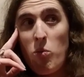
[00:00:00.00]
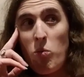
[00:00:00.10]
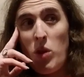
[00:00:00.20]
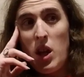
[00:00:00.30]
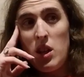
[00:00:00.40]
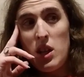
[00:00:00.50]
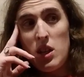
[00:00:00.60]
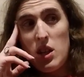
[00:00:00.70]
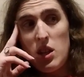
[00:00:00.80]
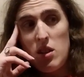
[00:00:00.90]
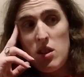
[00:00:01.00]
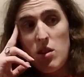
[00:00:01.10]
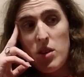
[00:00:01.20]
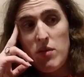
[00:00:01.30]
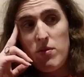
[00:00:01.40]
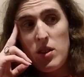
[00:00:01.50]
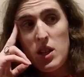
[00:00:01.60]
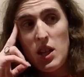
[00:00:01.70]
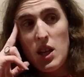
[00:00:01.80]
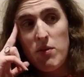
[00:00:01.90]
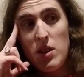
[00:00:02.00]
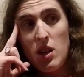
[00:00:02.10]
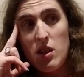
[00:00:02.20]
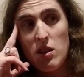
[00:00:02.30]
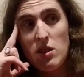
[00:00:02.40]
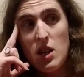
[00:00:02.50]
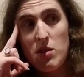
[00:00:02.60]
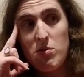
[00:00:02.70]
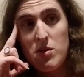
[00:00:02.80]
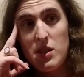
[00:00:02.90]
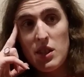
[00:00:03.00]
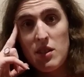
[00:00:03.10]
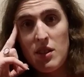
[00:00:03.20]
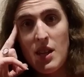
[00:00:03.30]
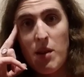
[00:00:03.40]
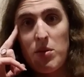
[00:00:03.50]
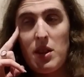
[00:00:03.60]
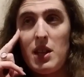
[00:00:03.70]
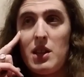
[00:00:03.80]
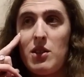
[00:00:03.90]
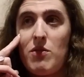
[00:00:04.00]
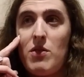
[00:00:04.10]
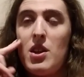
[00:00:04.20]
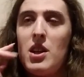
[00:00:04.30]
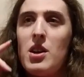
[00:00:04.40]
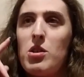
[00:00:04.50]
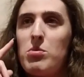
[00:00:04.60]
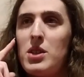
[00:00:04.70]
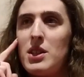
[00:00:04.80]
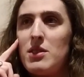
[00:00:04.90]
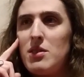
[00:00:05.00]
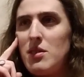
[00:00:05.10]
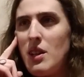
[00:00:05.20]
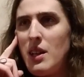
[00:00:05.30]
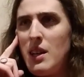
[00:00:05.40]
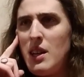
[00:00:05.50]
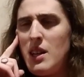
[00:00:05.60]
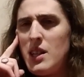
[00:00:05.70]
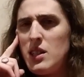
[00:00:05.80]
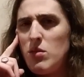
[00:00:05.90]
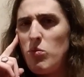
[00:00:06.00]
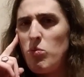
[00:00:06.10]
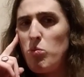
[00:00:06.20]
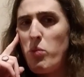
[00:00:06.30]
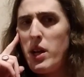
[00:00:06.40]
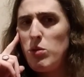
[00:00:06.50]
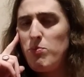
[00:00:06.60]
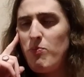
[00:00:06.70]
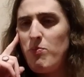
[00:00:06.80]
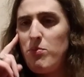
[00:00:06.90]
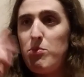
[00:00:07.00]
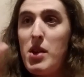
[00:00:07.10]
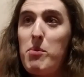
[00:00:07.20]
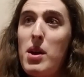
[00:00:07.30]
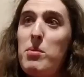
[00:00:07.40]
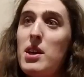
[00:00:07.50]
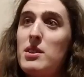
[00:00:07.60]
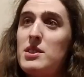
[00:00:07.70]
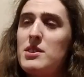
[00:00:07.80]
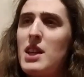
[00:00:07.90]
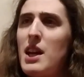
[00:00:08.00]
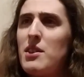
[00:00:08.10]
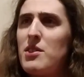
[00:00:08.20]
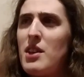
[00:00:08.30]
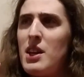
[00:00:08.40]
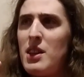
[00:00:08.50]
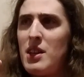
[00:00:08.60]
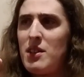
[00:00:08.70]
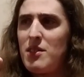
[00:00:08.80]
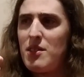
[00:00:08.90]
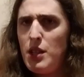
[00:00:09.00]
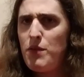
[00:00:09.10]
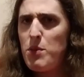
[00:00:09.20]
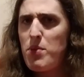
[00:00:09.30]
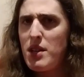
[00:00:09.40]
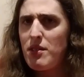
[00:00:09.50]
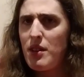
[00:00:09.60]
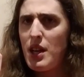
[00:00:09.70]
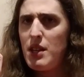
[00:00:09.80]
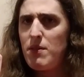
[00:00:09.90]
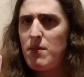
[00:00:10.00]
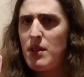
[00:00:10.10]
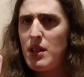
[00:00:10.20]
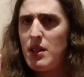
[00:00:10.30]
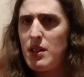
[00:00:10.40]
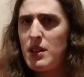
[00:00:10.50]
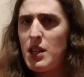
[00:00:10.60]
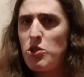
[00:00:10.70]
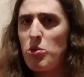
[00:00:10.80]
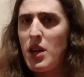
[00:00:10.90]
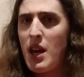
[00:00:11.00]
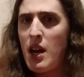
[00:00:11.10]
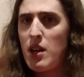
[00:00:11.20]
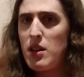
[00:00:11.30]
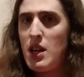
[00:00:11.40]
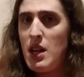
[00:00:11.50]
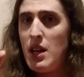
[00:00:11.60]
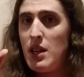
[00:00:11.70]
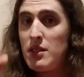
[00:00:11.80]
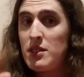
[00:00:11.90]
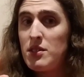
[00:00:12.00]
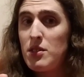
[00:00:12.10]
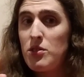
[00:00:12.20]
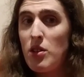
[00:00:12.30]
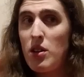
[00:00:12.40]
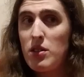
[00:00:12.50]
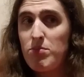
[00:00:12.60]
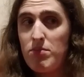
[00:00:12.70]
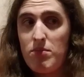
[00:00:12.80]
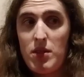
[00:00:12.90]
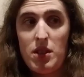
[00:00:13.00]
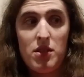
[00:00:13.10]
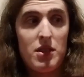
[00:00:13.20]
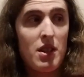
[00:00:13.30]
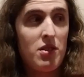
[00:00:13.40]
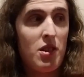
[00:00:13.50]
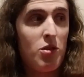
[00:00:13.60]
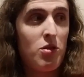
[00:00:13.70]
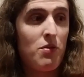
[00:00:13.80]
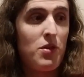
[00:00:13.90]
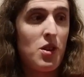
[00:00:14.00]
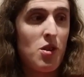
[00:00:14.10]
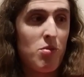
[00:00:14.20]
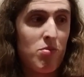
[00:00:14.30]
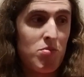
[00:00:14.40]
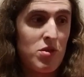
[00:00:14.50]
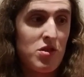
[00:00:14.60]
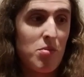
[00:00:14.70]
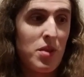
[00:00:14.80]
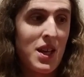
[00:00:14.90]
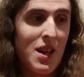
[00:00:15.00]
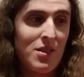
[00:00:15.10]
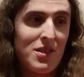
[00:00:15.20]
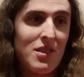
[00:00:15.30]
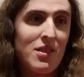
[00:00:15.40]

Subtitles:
well, I don't know. I feel like I've kind of contradicted that within this video, but, well, maybe I'll just kind of say this. Live the best life that you can, just as long as it doesn't interfere with somebody else's.